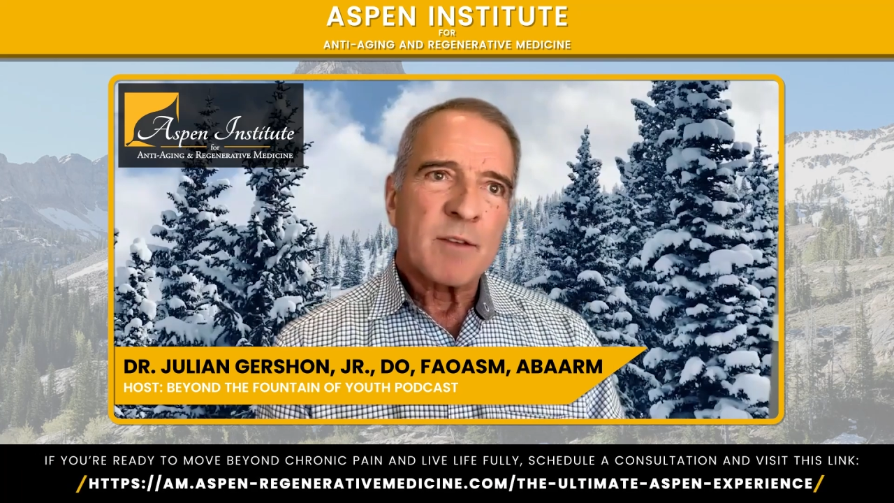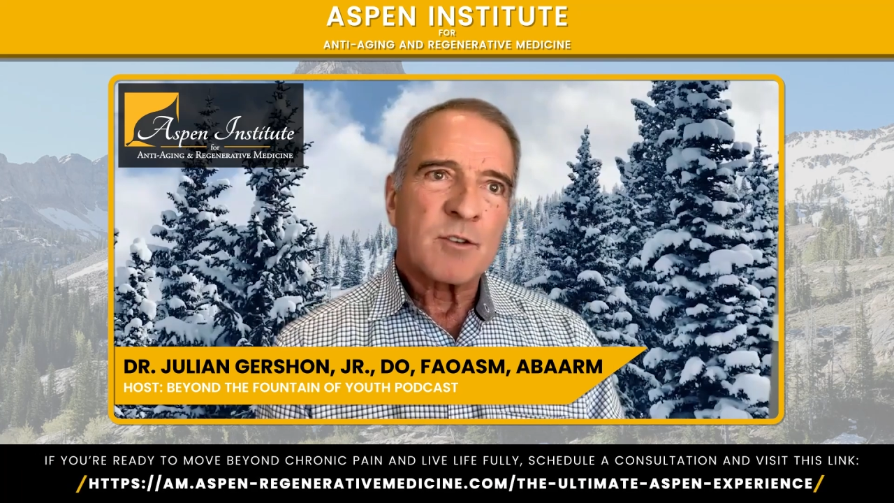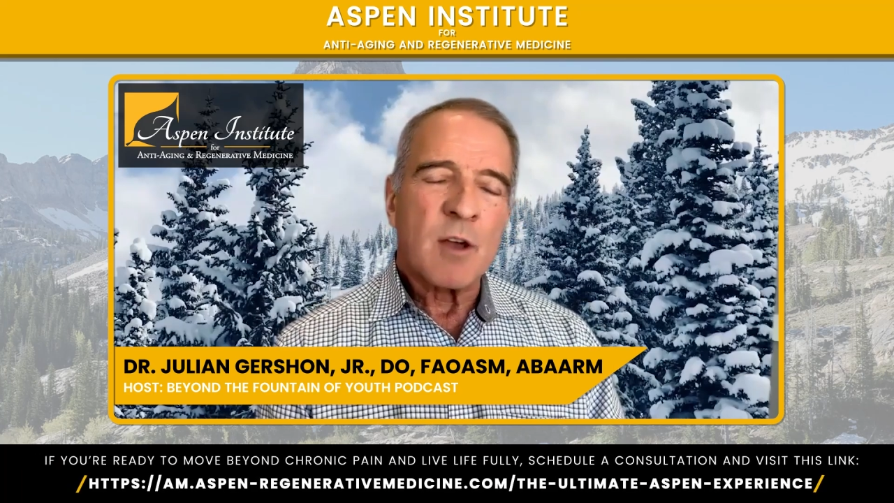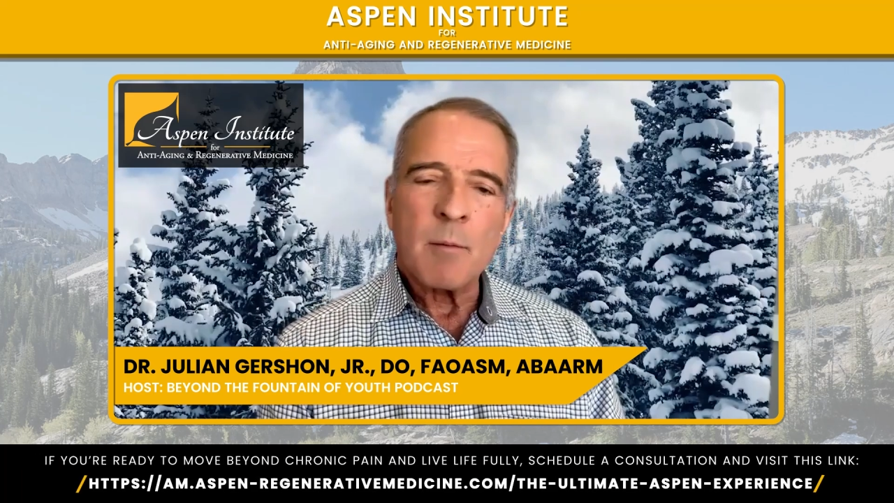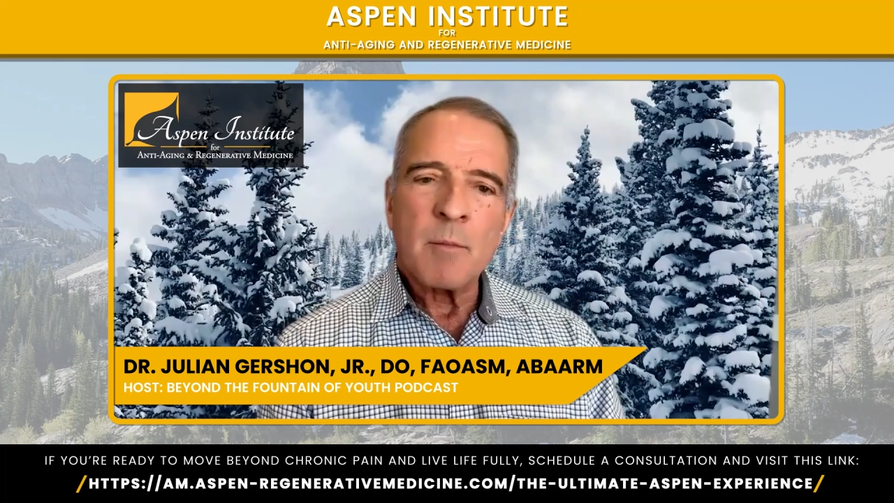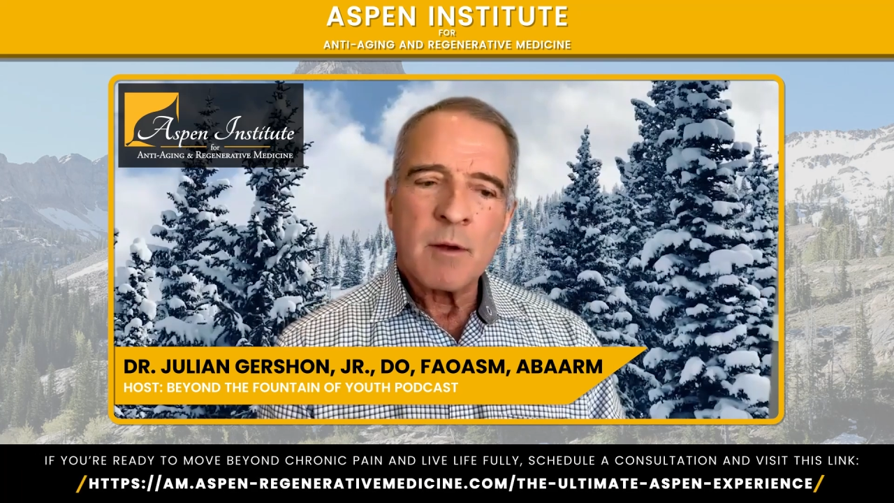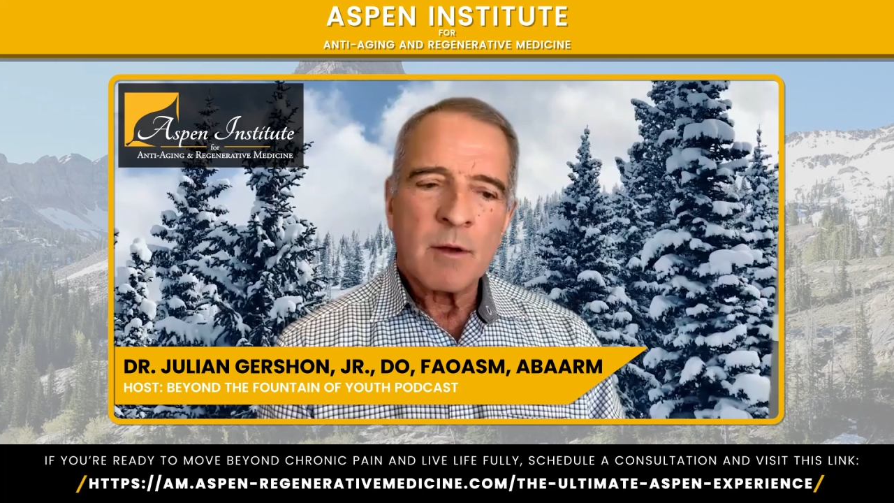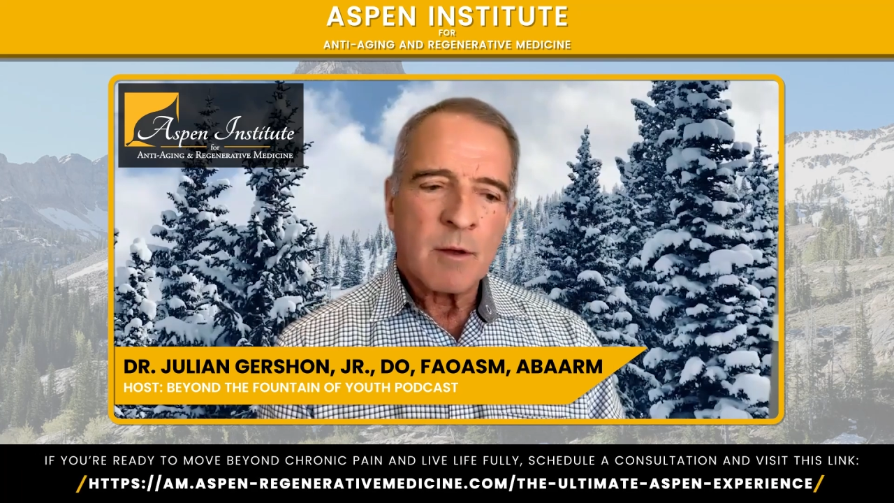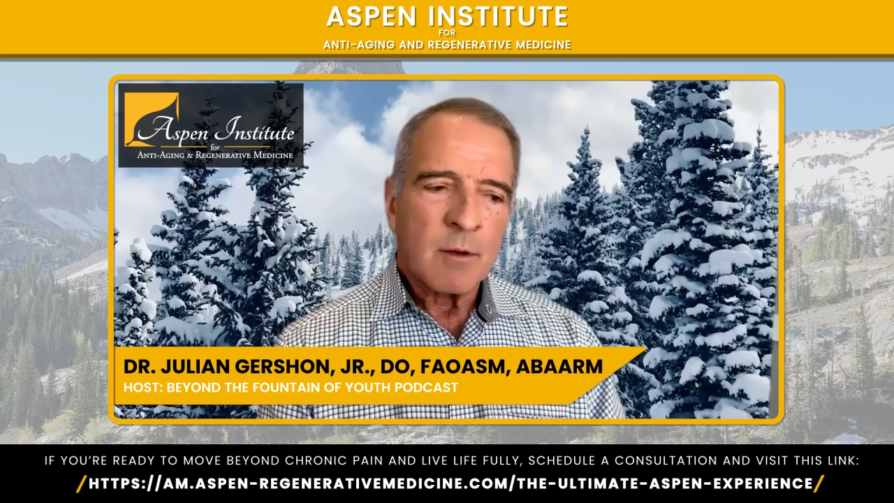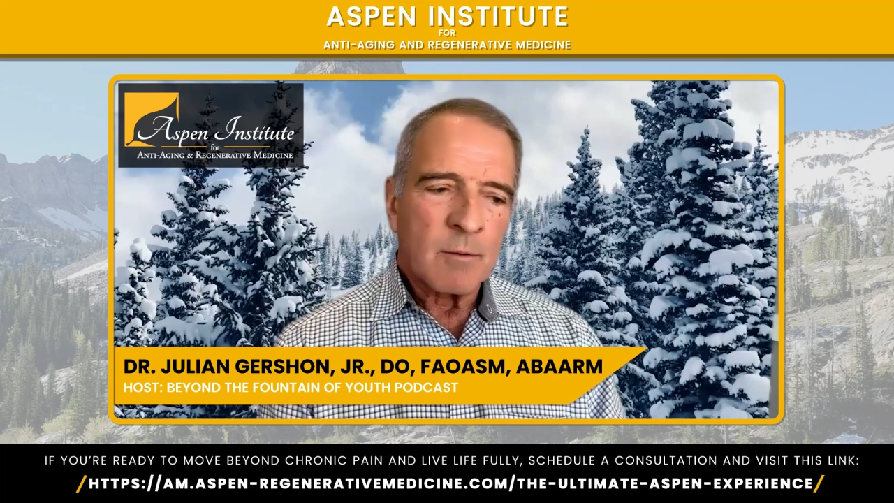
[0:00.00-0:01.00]

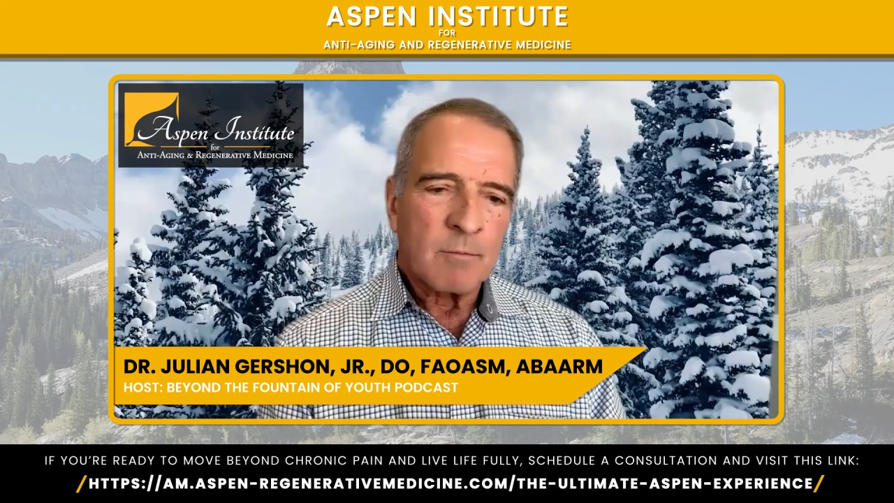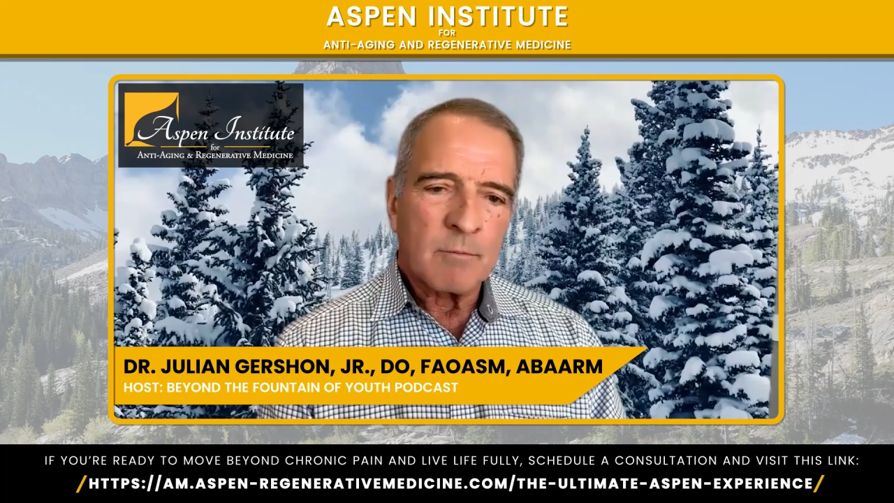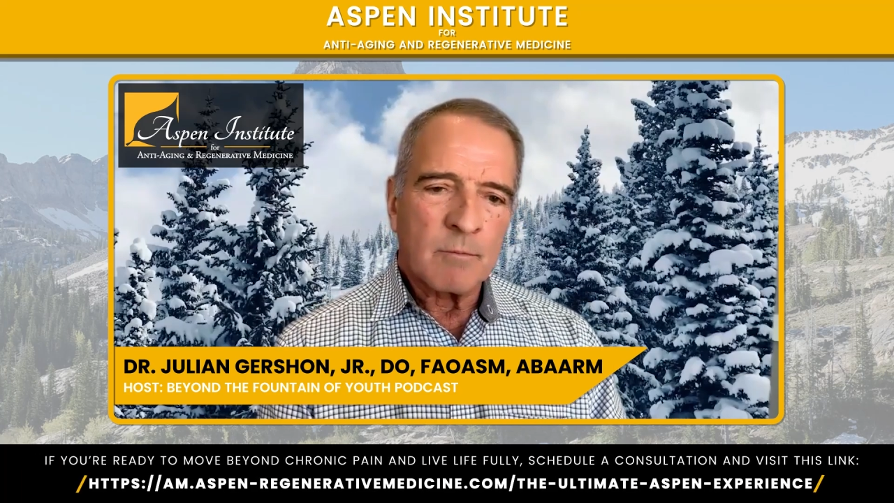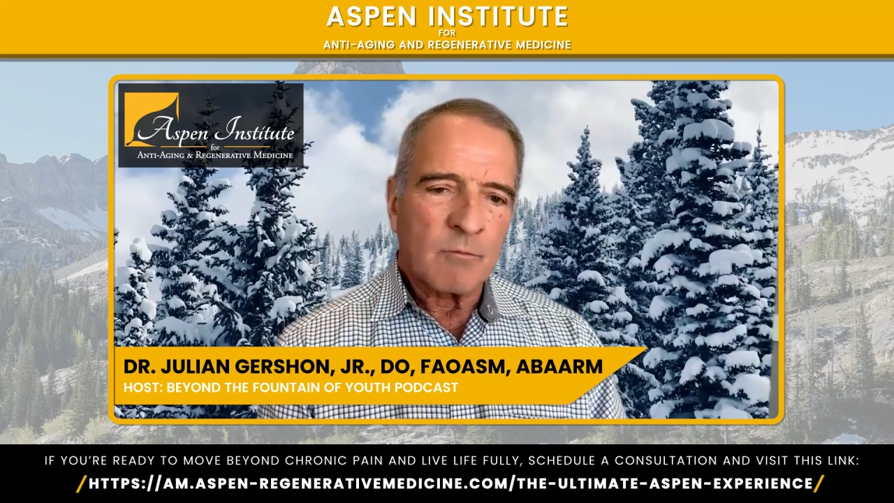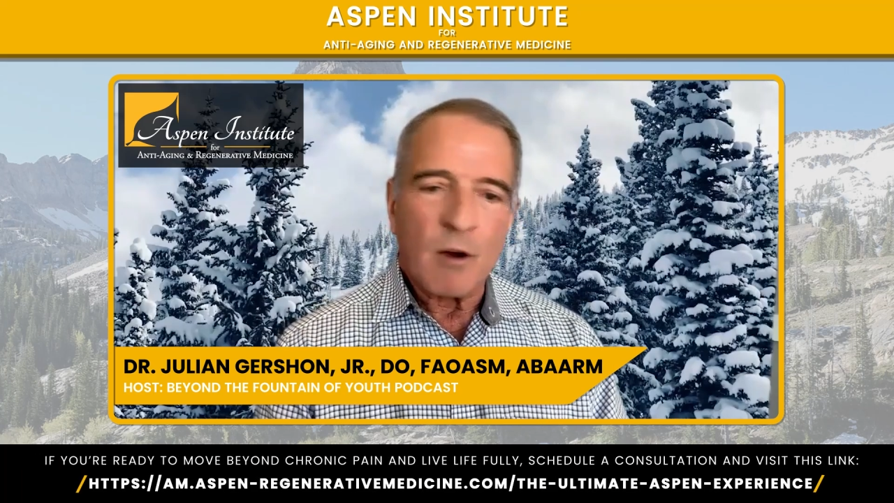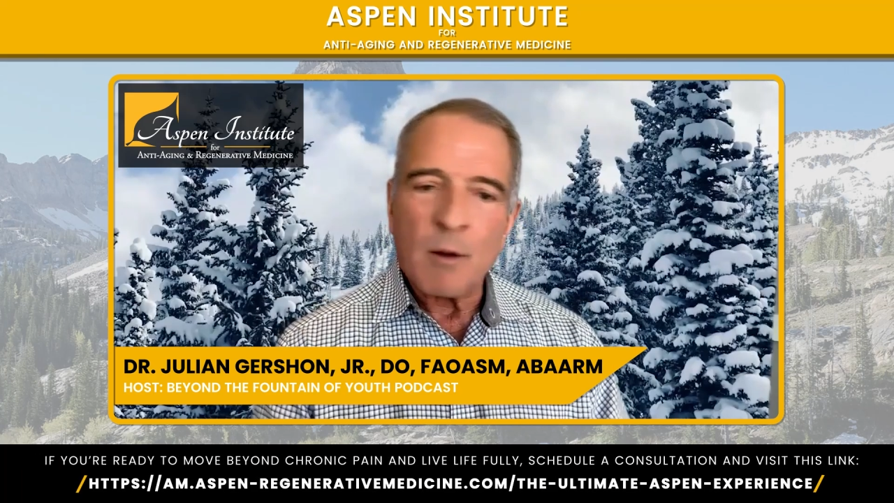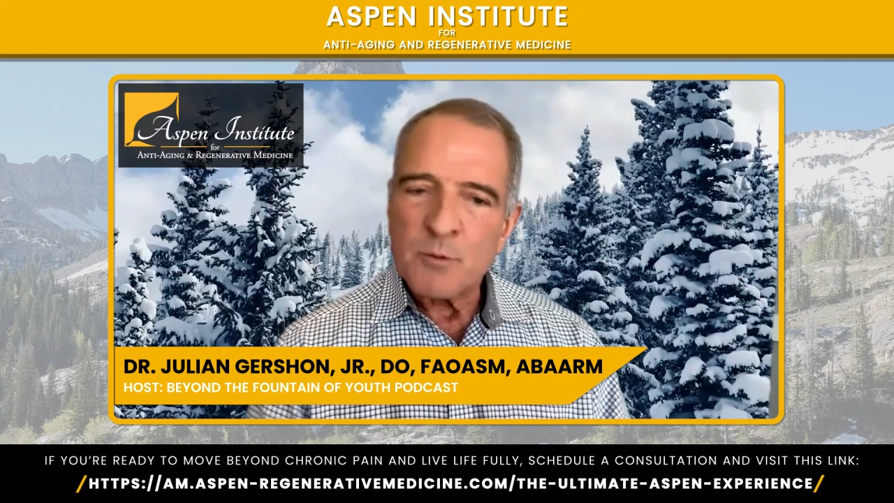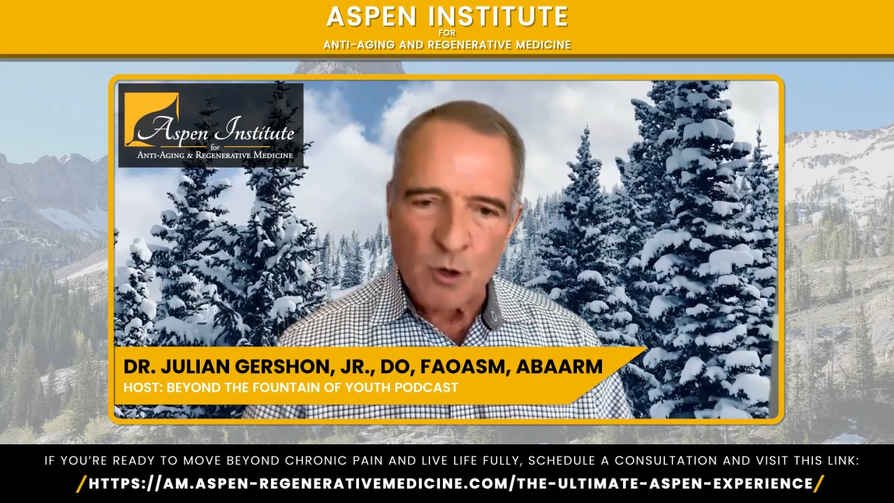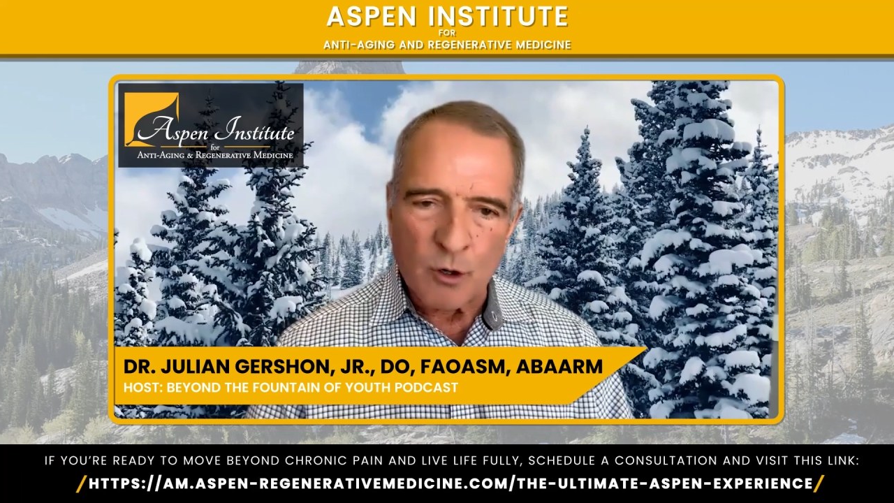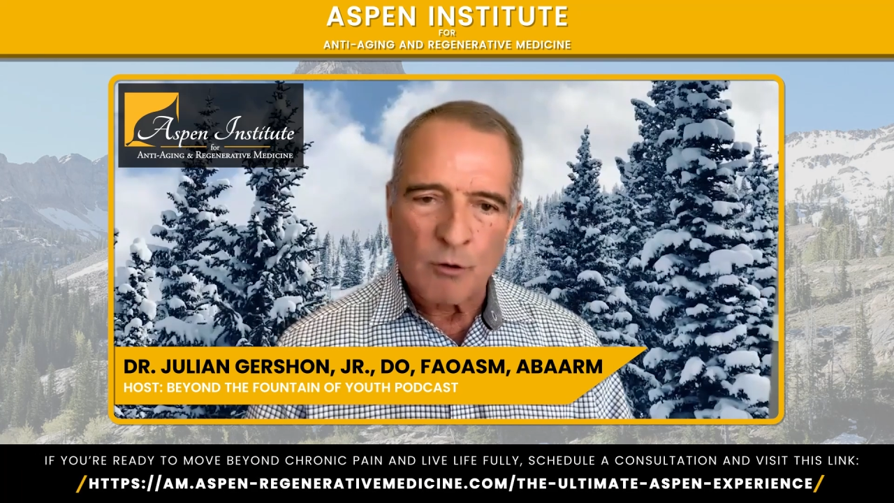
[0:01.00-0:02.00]
Some
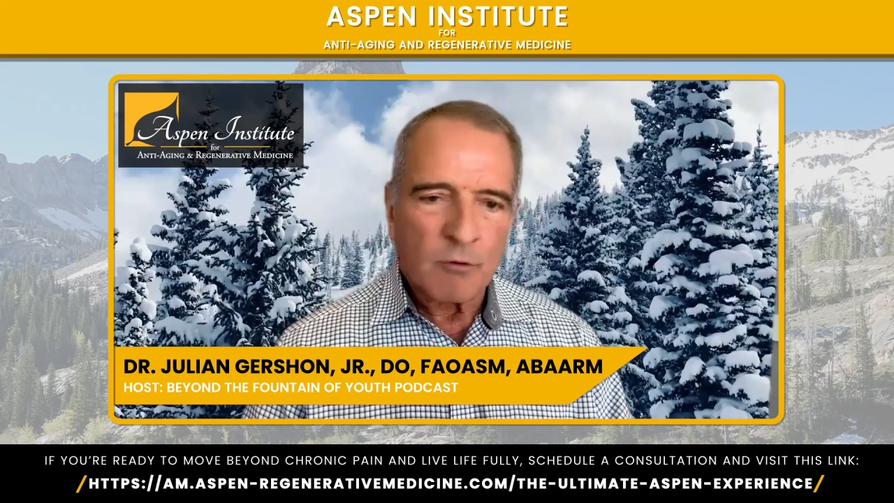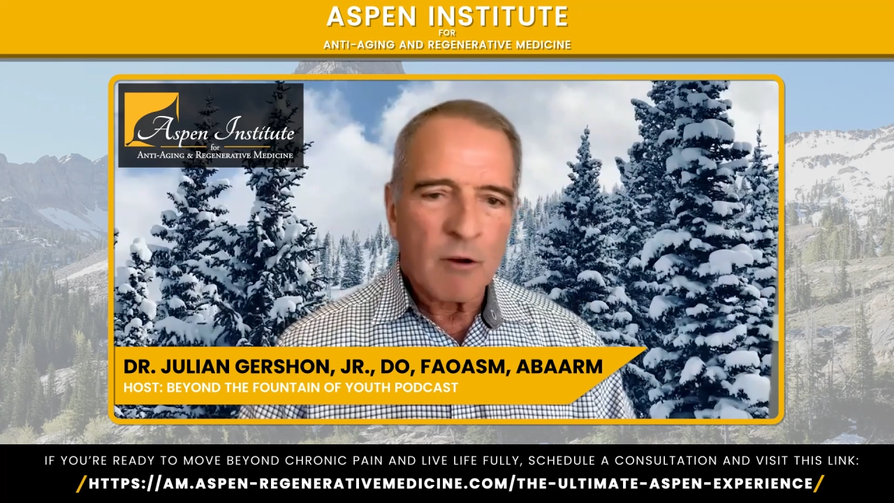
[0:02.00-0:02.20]
rupture